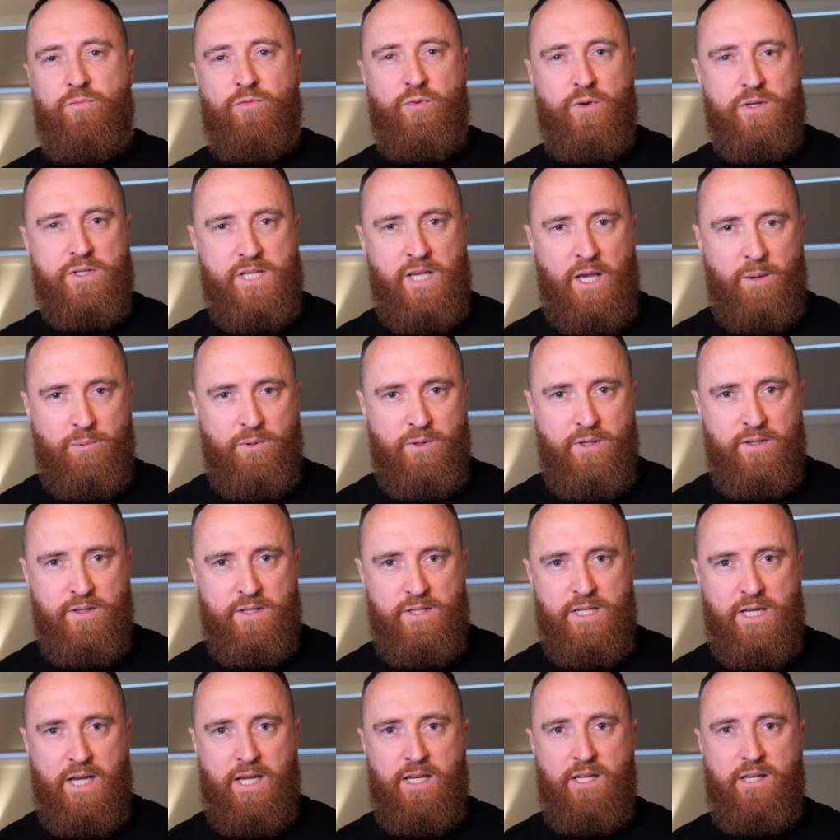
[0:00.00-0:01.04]
for example, in the
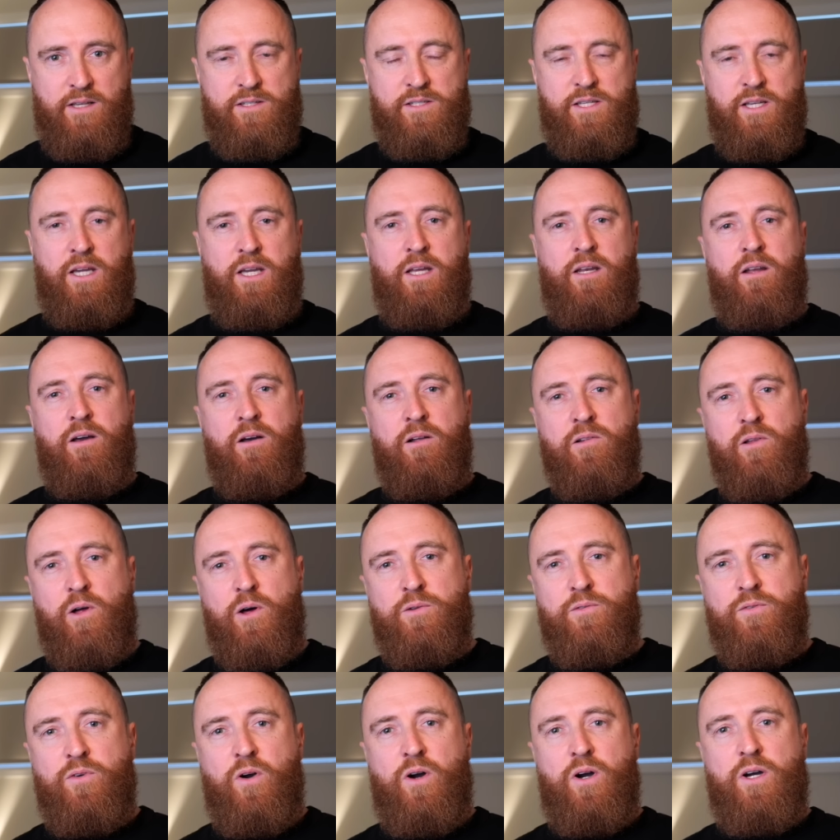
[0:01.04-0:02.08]
dating scene, a lot
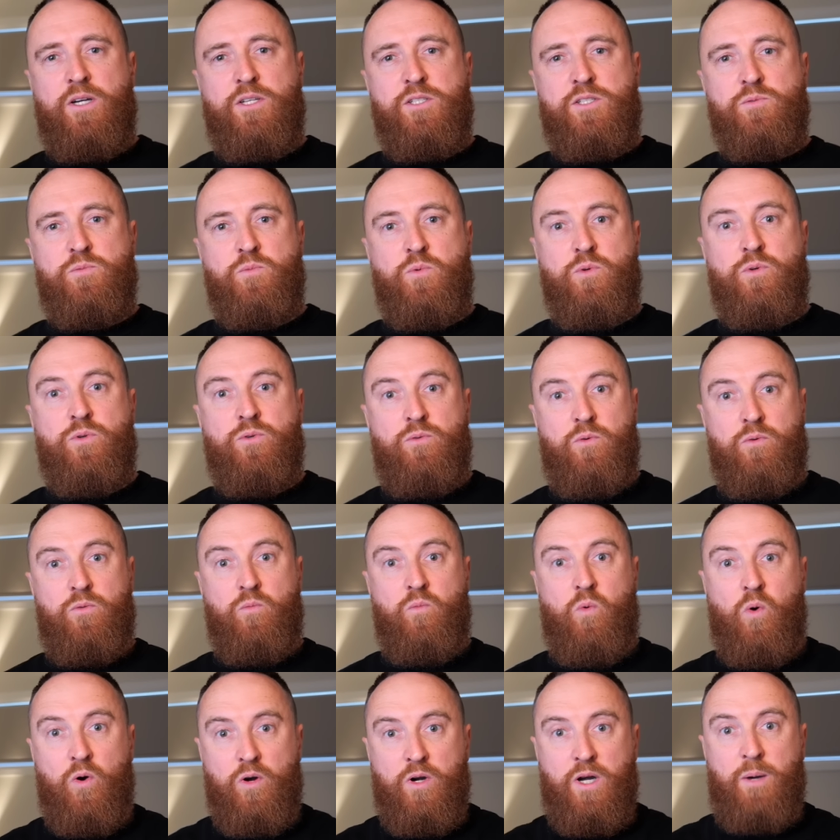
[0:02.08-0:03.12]
of guys will
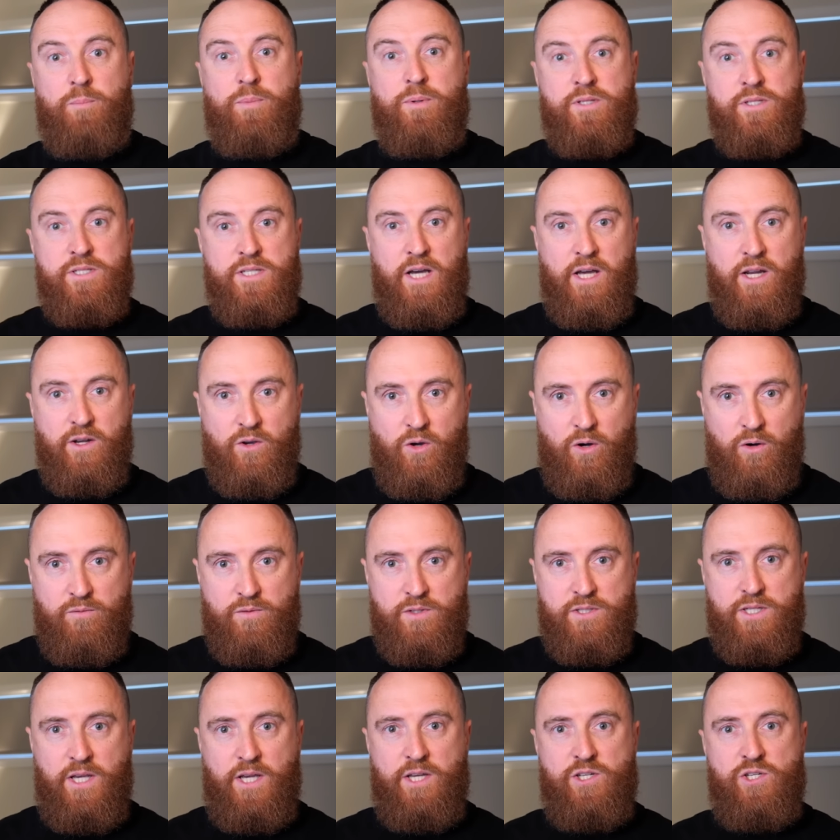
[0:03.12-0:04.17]
walk up and start a
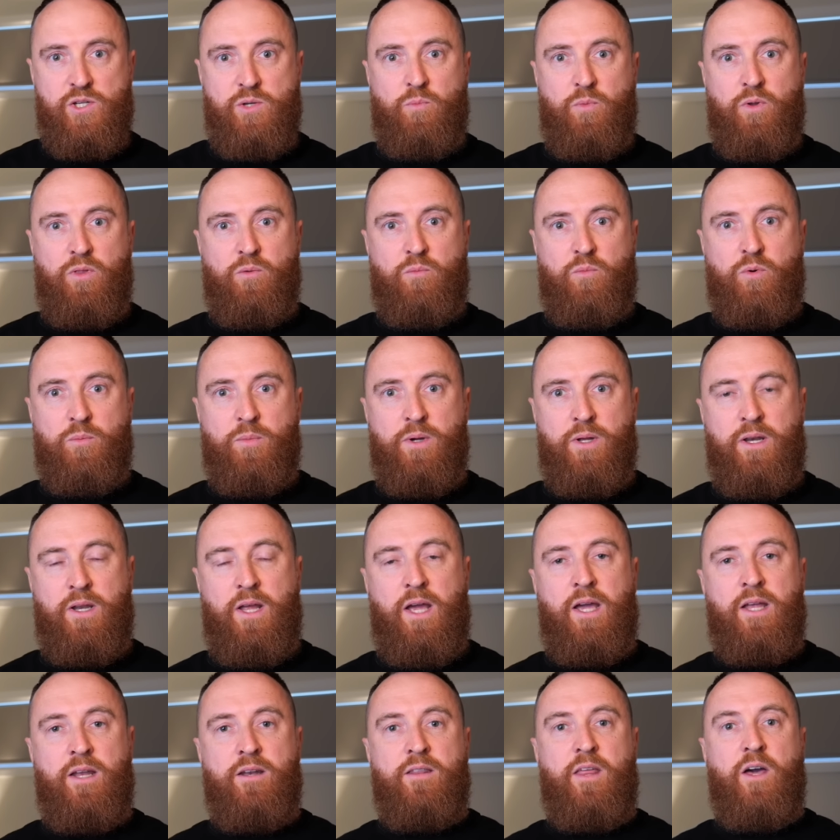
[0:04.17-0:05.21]
conversation with a woman
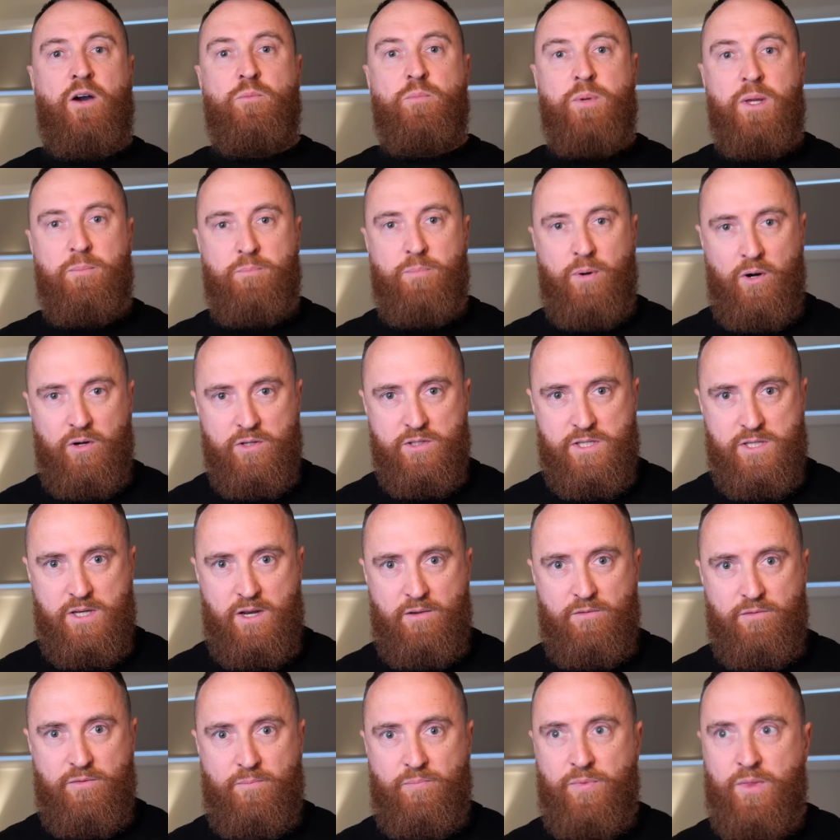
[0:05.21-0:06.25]
and they'll be
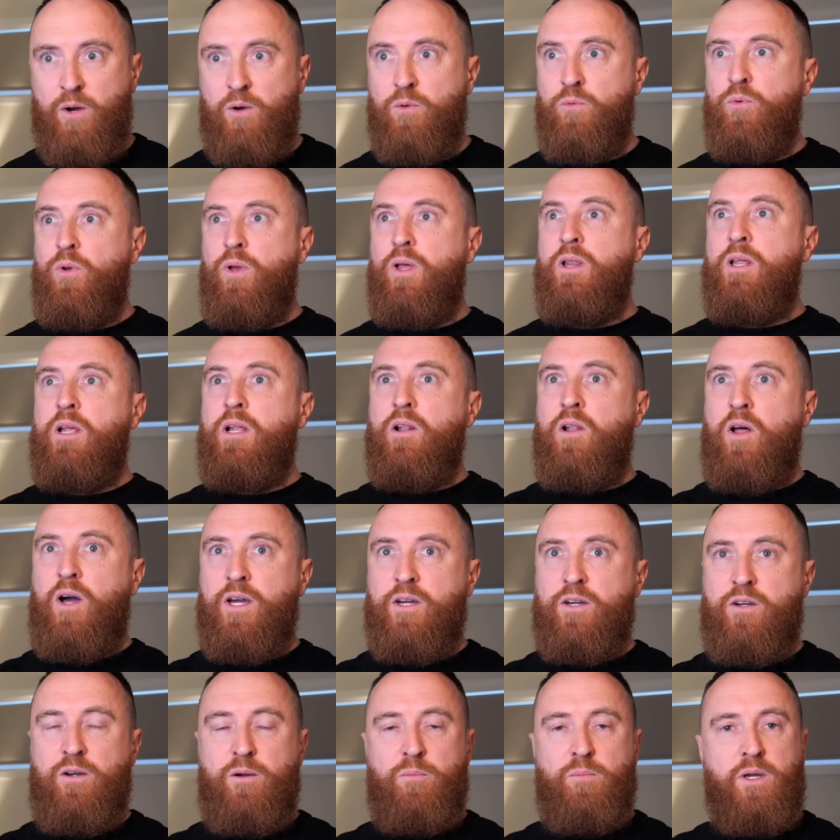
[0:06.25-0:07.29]
positive. They'll really
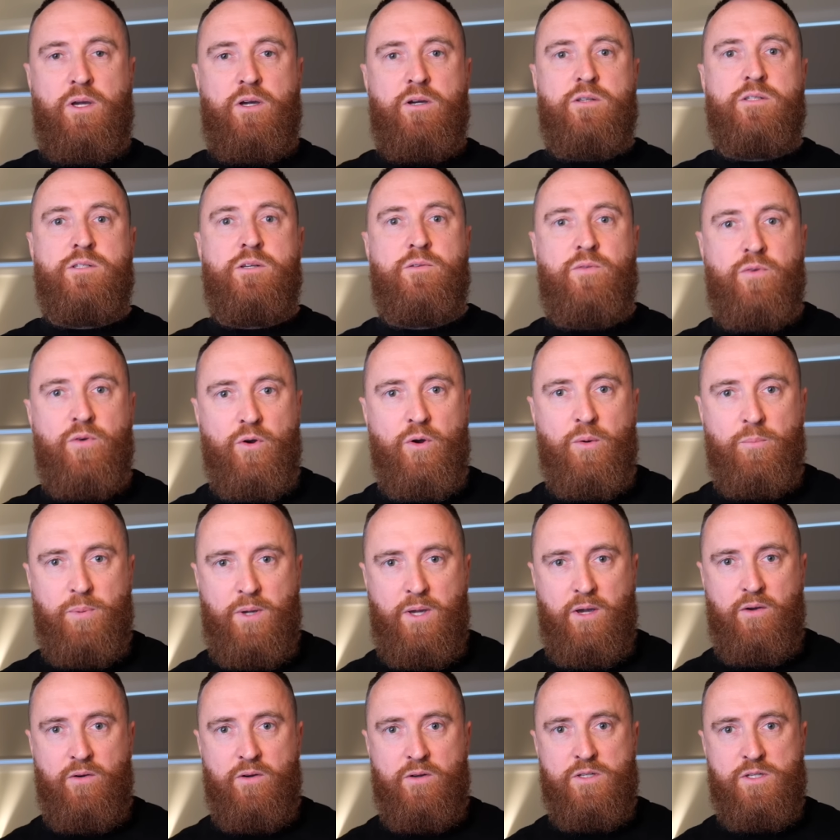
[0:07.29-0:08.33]
like her because of her
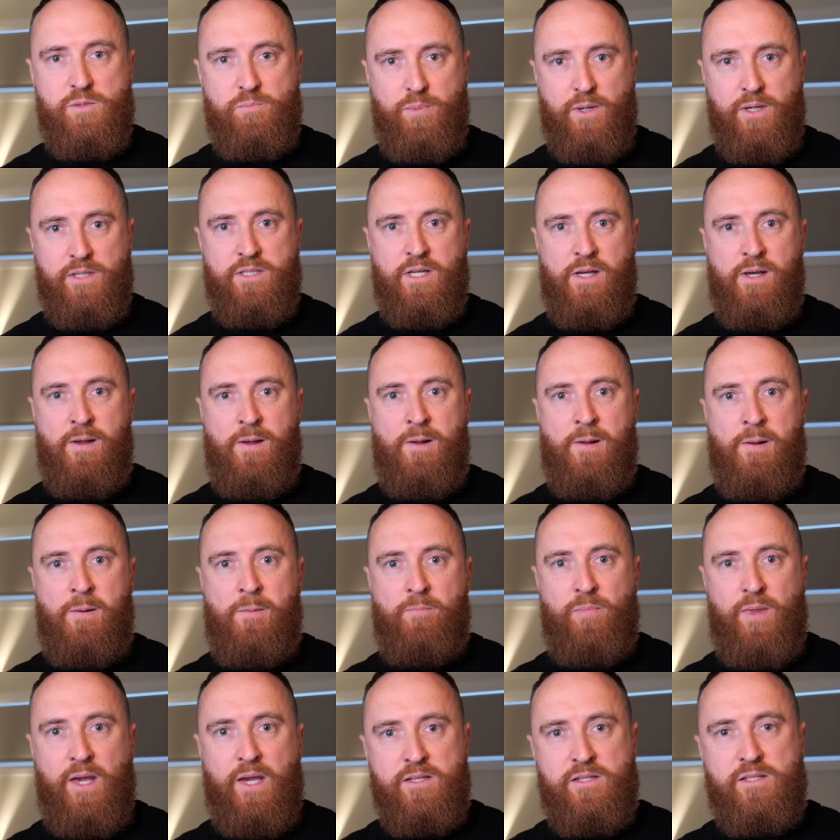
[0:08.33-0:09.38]
appearance. But
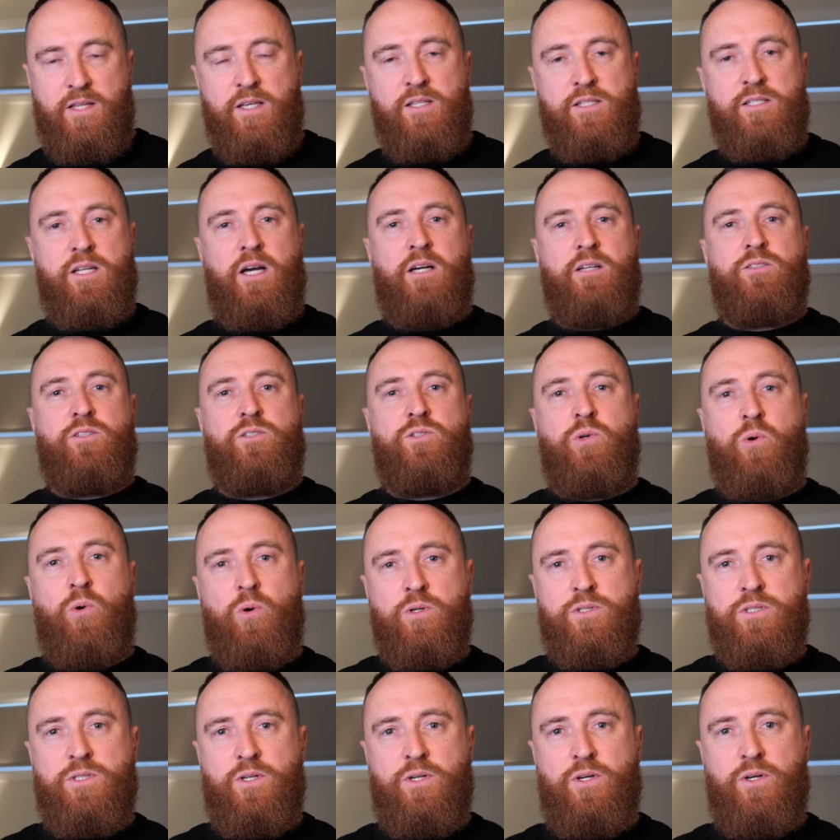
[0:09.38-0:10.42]
as they start to
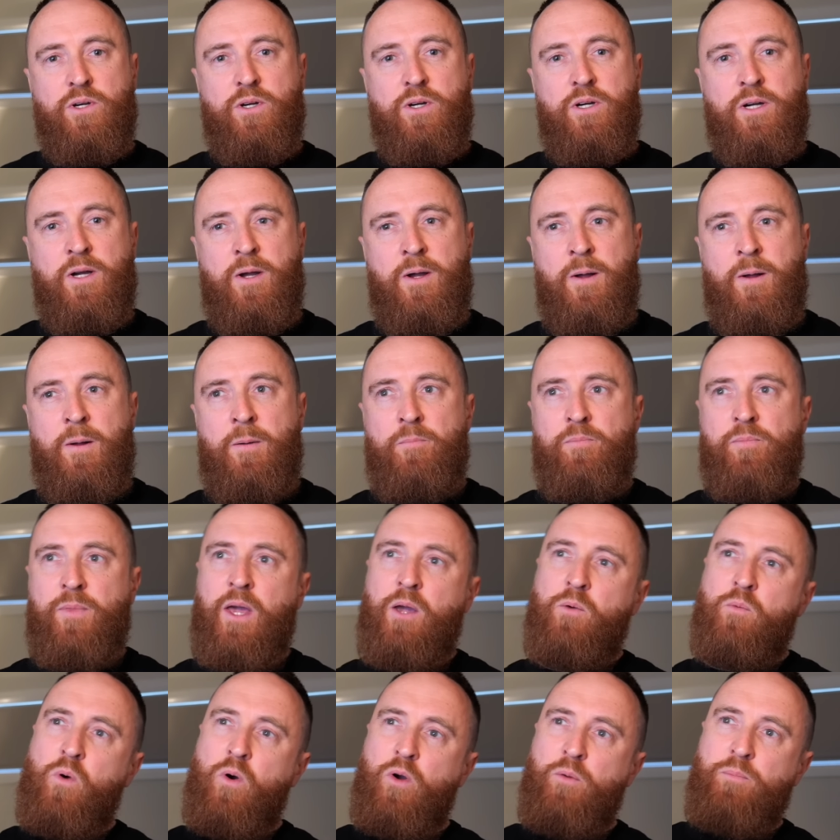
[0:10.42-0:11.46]
talk to her,
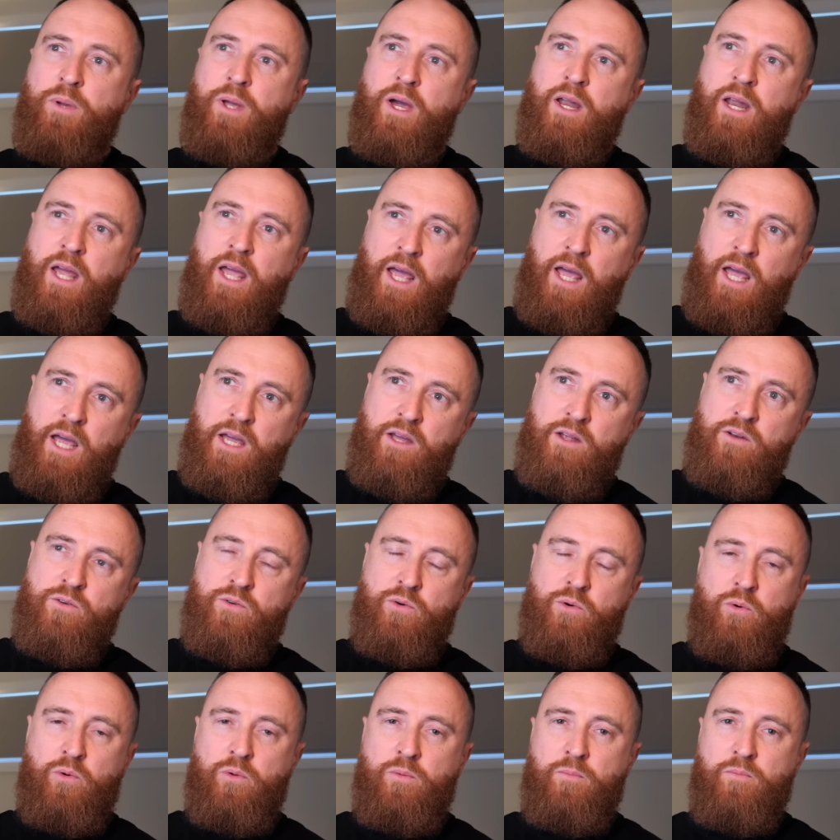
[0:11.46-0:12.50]
they won't be able to
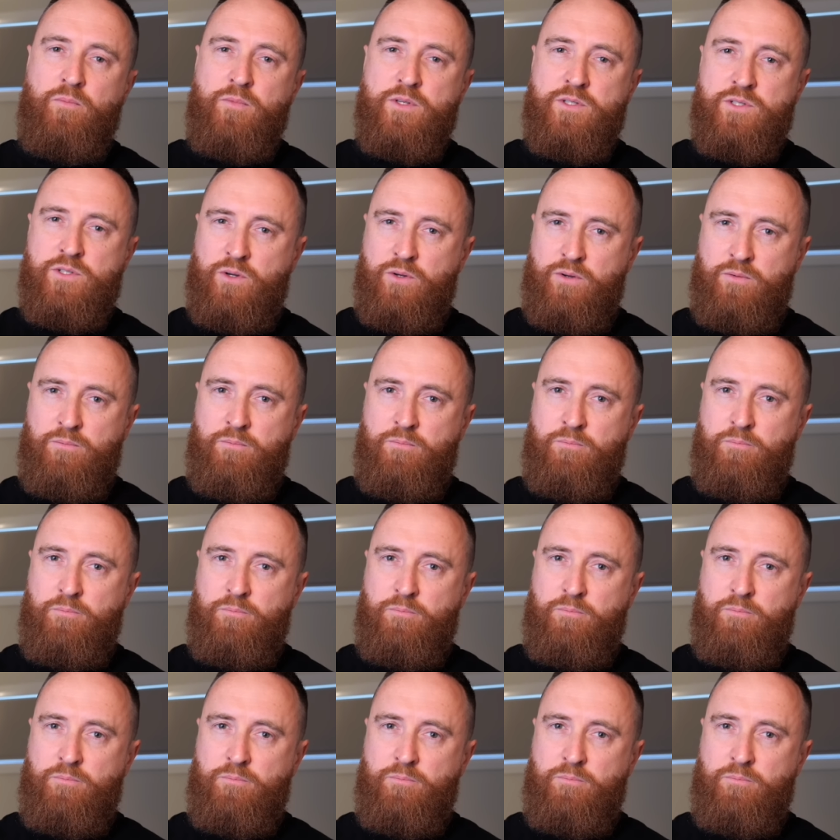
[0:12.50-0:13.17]
handle certain